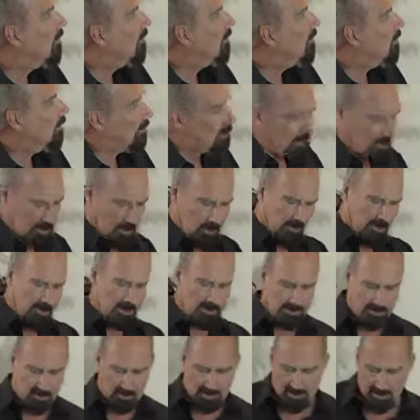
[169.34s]
Oh, they, oh,
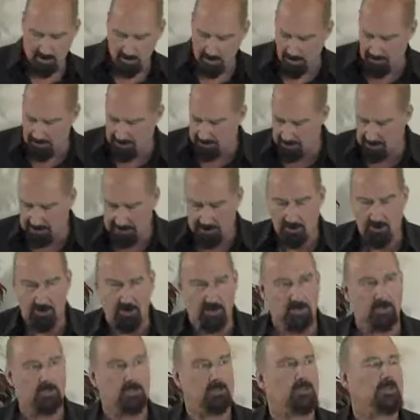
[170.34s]
that's all right. They're both still
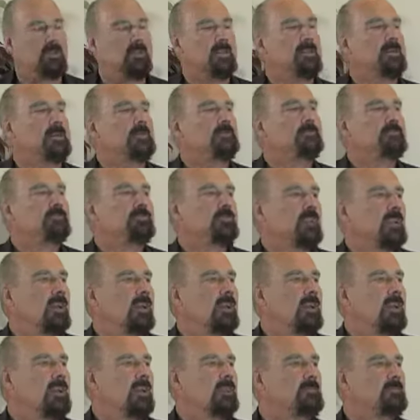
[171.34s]
talking. Good.
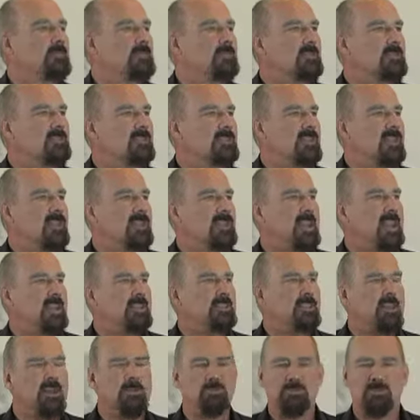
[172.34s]
Um, it,
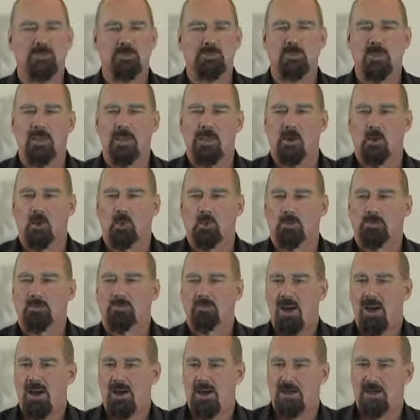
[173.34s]
it comes from the old
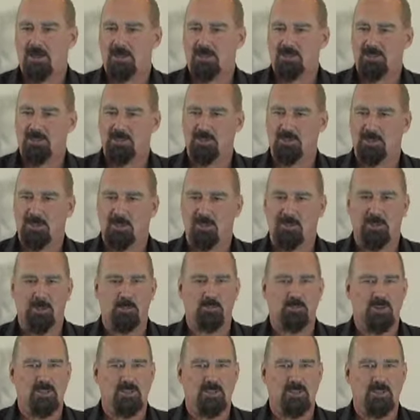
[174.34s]
Raj, you know, in
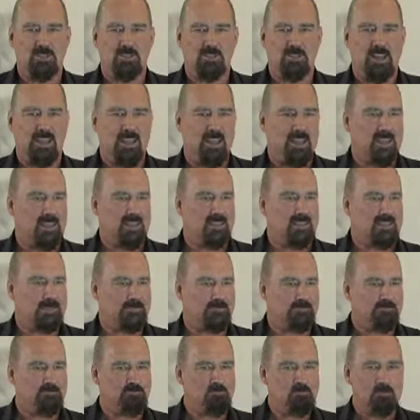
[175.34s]
the British days.
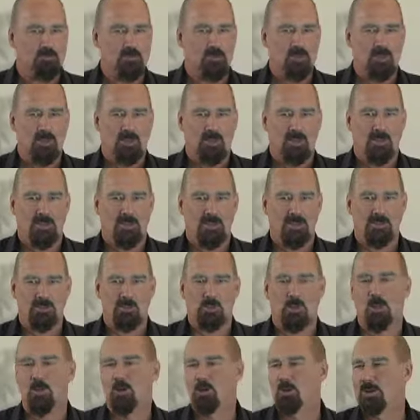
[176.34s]
Uh,
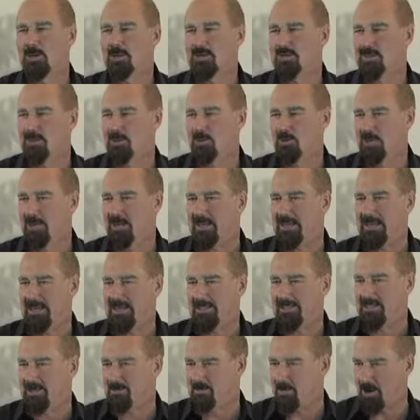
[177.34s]
slowly, slowly,
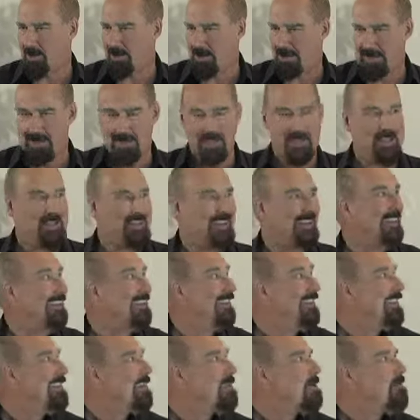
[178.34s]
catchy monkey.
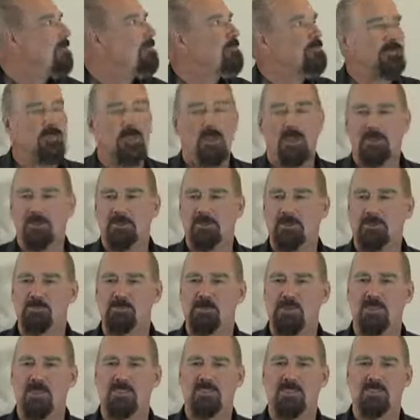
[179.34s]
It just
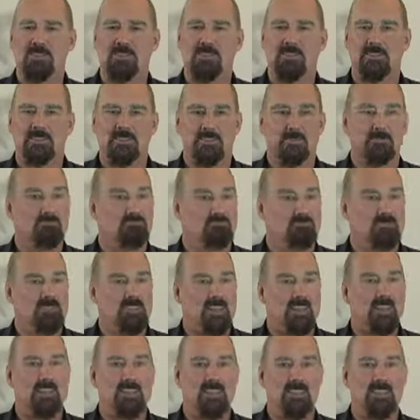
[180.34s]
means
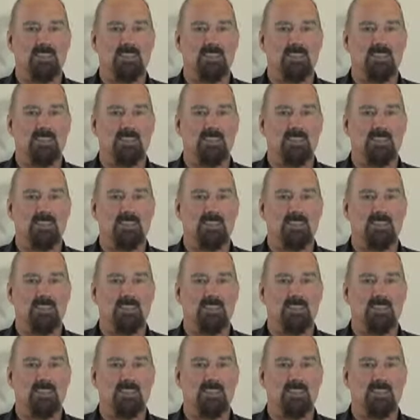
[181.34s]
take it